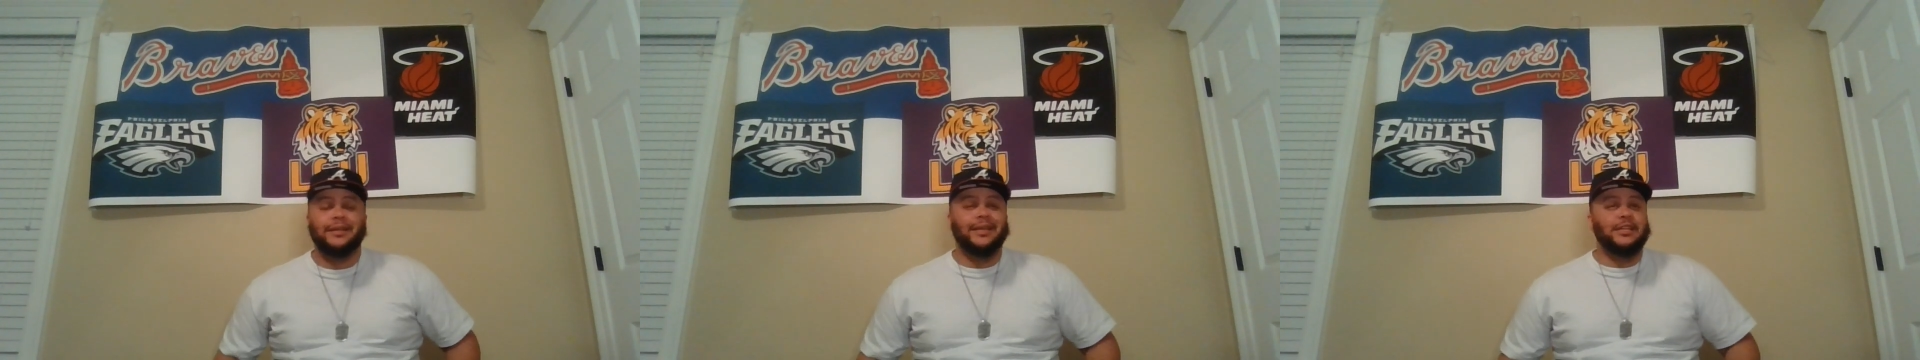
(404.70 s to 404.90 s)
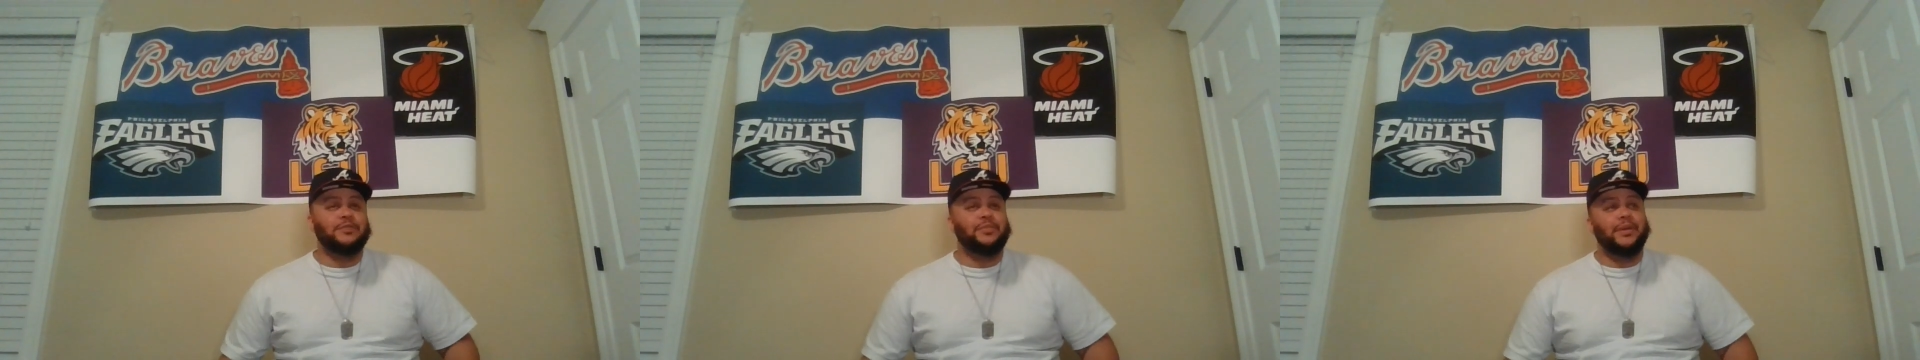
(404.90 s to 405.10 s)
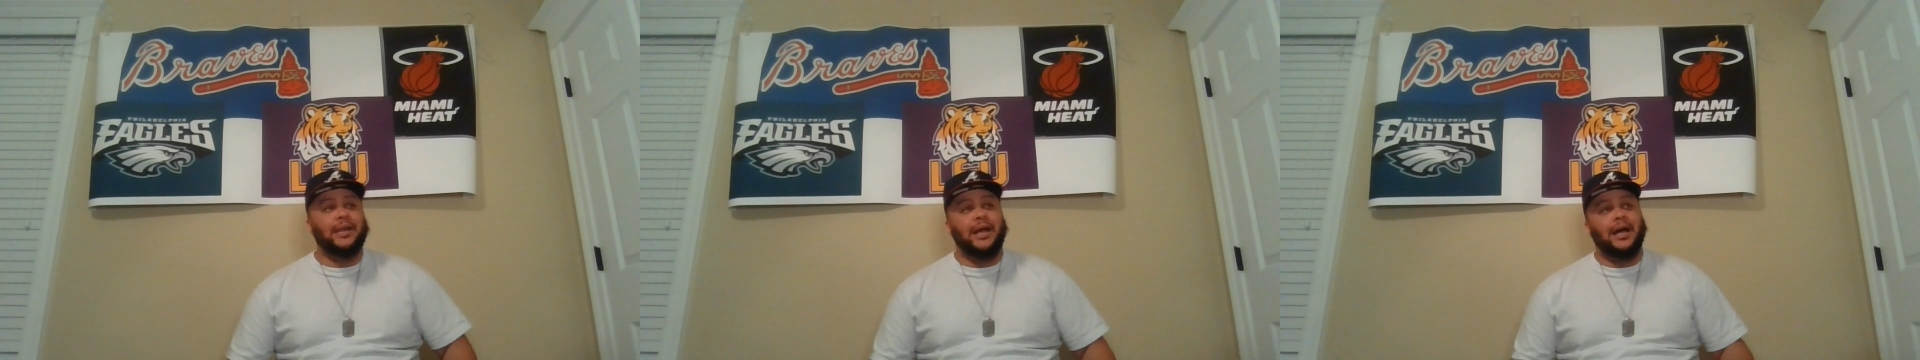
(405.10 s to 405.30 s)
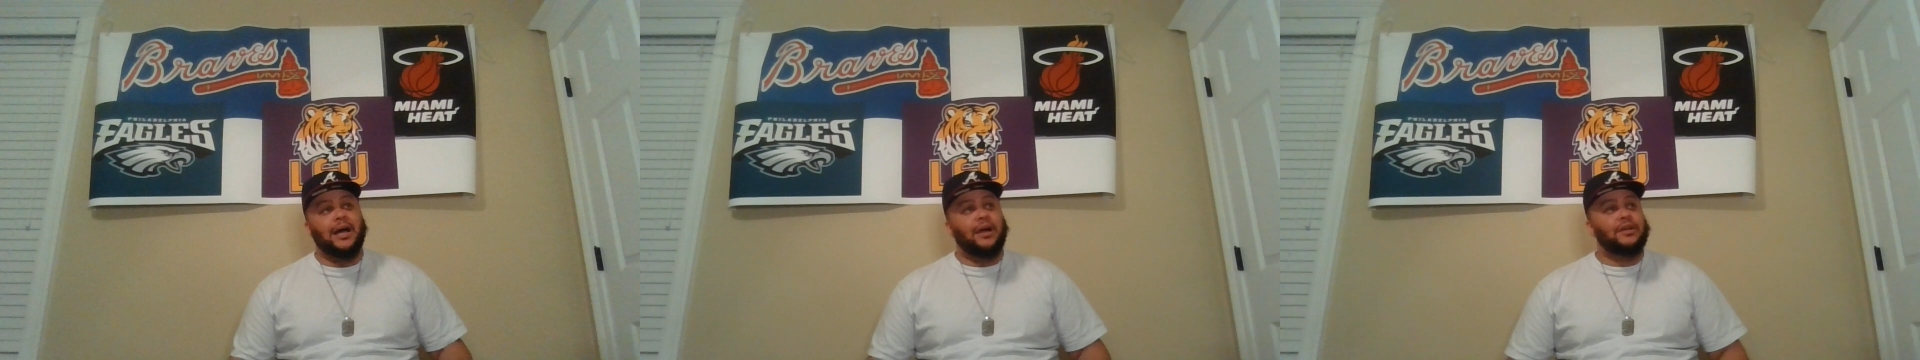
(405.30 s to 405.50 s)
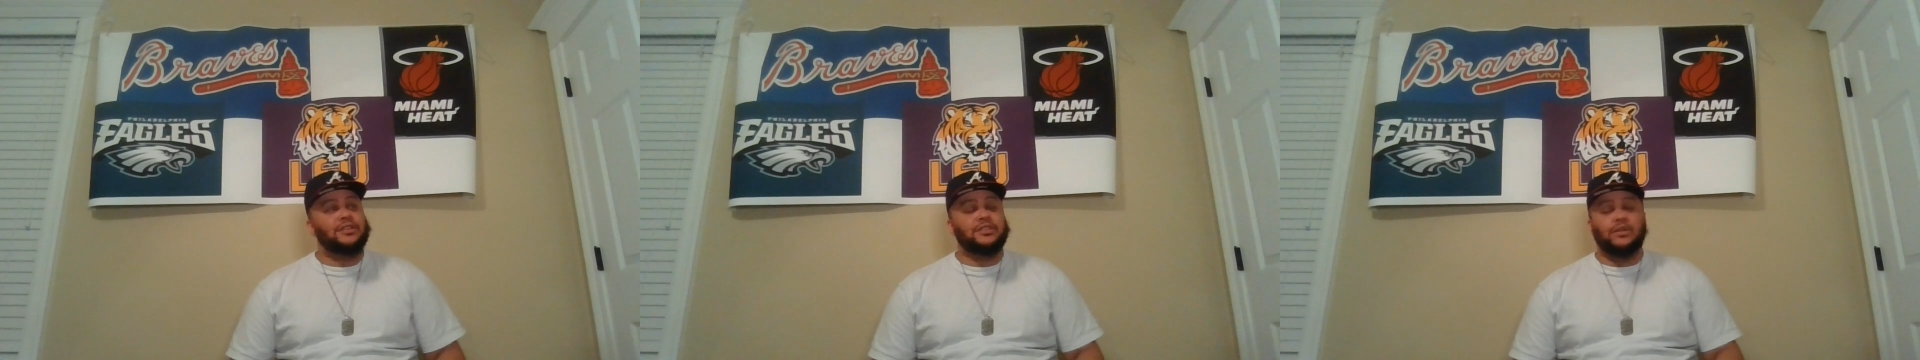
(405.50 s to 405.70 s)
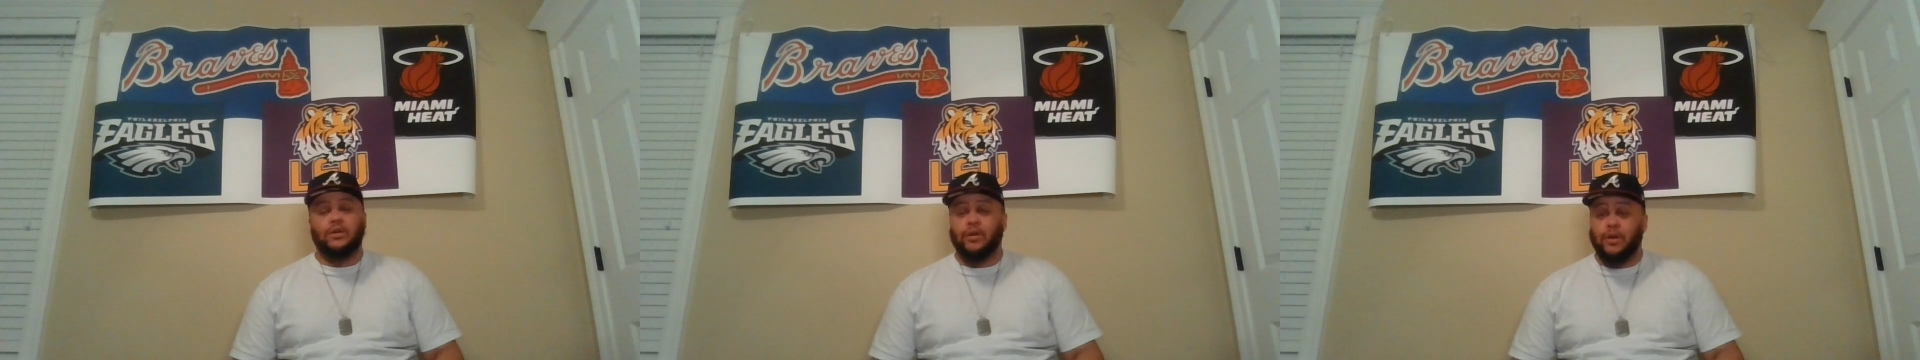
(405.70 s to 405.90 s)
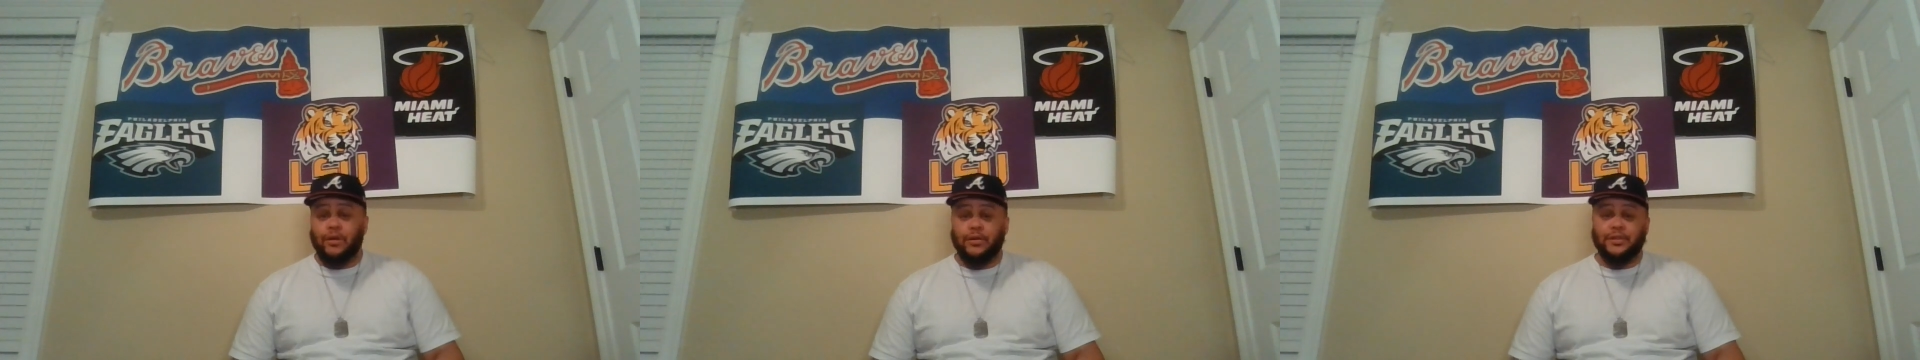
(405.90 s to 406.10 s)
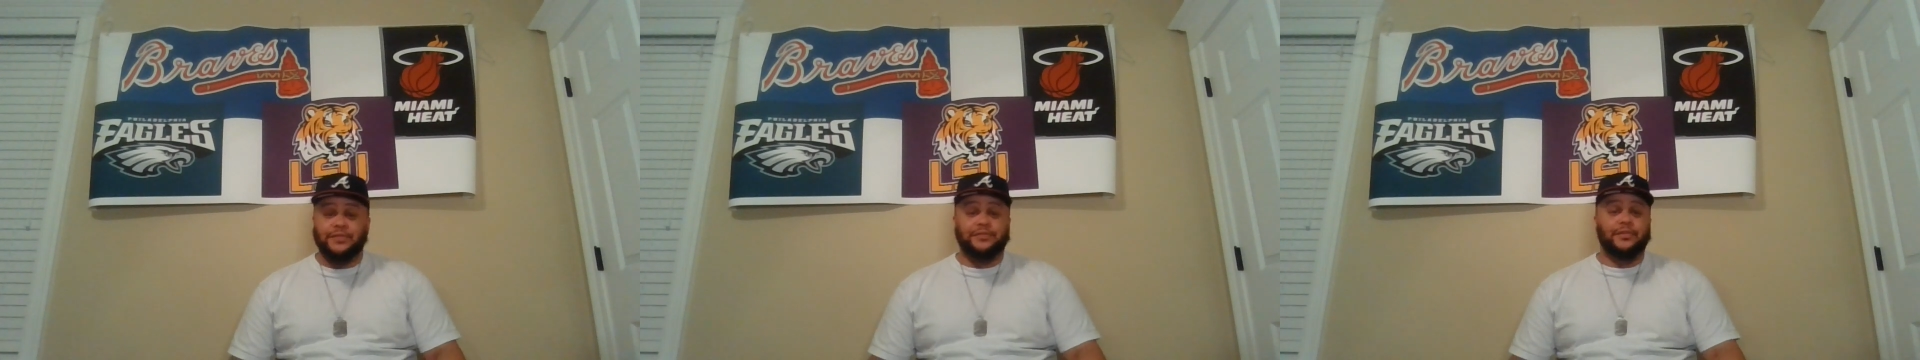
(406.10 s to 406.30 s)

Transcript: That's been a house of horrors